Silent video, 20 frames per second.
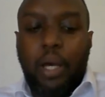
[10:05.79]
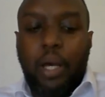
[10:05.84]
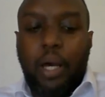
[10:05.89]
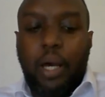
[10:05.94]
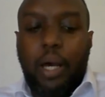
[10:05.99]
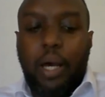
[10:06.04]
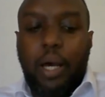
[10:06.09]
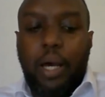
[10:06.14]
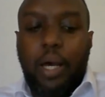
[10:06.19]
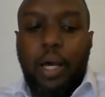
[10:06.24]

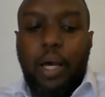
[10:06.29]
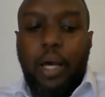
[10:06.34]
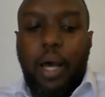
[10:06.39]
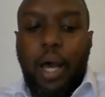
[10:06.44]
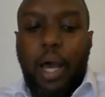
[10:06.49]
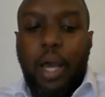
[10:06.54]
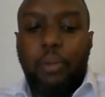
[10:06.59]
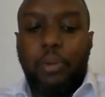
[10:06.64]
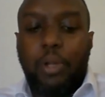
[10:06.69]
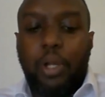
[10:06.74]

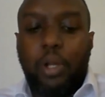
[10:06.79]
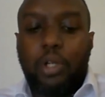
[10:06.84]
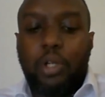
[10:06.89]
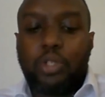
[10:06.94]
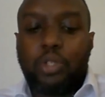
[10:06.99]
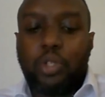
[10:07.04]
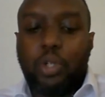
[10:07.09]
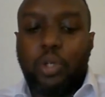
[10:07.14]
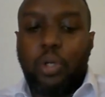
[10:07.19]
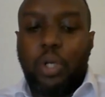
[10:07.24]
I will
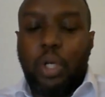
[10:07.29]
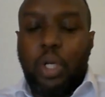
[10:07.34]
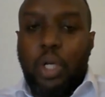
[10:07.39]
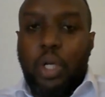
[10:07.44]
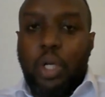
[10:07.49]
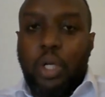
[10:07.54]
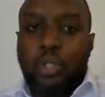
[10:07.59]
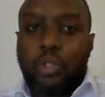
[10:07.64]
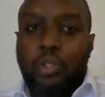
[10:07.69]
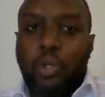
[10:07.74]
also
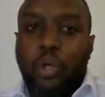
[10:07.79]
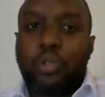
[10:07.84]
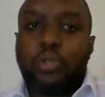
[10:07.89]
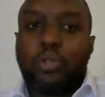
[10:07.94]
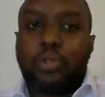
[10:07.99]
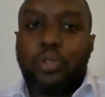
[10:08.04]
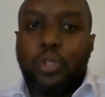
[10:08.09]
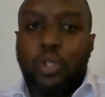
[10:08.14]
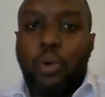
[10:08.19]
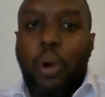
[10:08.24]
talk
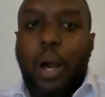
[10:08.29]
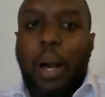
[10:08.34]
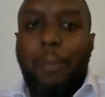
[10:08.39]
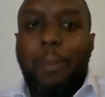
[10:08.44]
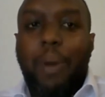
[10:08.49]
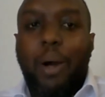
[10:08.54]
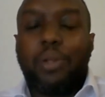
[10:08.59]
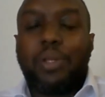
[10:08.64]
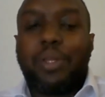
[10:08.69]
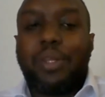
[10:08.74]
to you
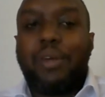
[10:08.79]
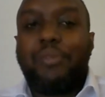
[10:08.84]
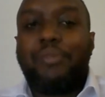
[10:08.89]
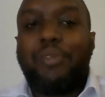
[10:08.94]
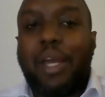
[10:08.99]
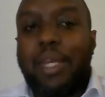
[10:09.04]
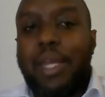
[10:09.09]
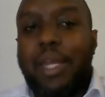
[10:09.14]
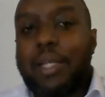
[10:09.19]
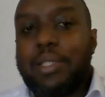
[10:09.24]
about the
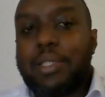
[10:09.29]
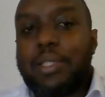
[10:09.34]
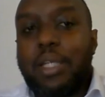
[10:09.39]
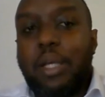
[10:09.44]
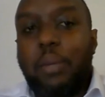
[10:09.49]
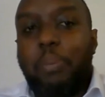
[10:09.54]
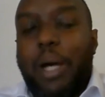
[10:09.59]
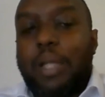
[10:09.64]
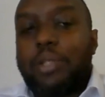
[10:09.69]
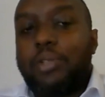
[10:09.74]
financing
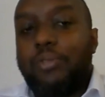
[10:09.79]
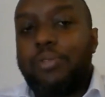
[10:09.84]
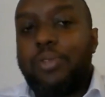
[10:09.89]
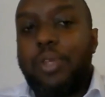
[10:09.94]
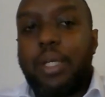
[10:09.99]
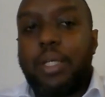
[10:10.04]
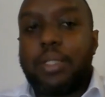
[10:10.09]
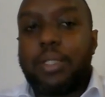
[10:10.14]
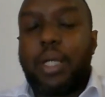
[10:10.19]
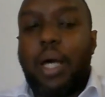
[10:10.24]
part of
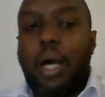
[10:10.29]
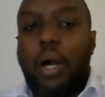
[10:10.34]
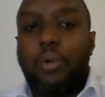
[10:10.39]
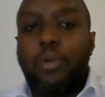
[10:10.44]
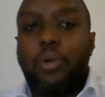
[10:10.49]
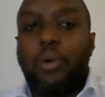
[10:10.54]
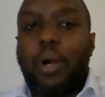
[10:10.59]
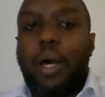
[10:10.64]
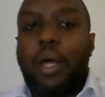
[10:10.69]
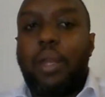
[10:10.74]
things, how you
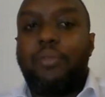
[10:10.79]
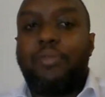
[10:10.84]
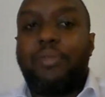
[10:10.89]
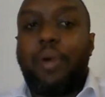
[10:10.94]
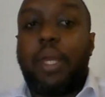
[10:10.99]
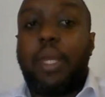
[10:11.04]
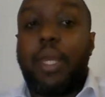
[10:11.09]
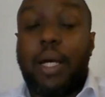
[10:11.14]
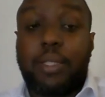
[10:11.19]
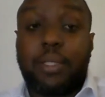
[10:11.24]
can
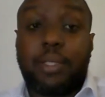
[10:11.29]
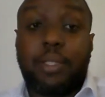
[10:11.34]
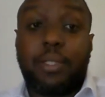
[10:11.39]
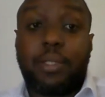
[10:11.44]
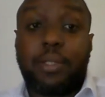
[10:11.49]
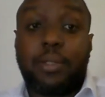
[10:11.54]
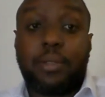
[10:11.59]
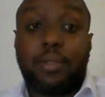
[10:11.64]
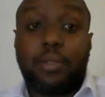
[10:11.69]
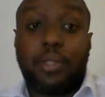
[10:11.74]
finance
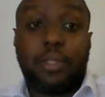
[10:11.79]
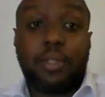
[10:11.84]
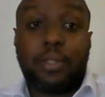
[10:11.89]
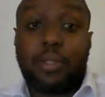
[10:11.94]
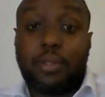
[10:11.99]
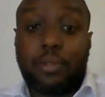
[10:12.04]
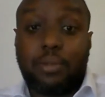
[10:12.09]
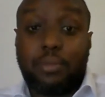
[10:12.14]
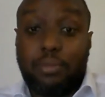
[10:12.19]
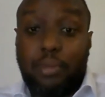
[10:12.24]

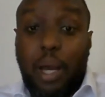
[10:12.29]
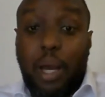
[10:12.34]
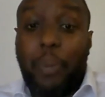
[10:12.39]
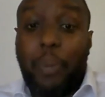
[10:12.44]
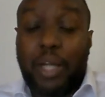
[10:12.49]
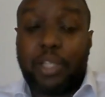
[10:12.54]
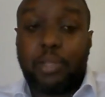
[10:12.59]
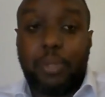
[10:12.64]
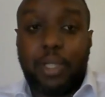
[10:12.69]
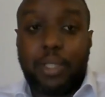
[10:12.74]
this
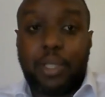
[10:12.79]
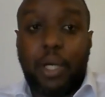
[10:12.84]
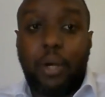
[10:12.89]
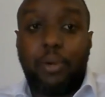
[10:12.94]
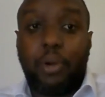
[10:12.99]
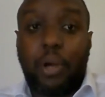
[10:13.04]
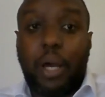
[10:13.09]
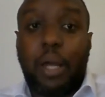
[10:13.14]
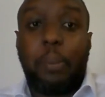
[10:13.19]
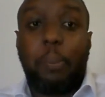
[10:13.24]
apartment, how you
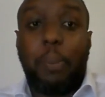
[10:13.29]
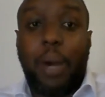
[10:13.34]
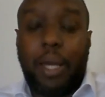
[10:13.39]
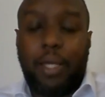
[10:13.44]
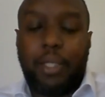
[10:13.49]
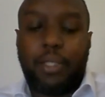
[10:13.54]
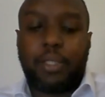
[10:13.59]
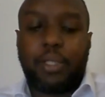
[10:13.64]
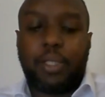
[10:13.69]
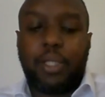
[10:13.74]
can buy
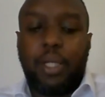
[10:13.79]
it.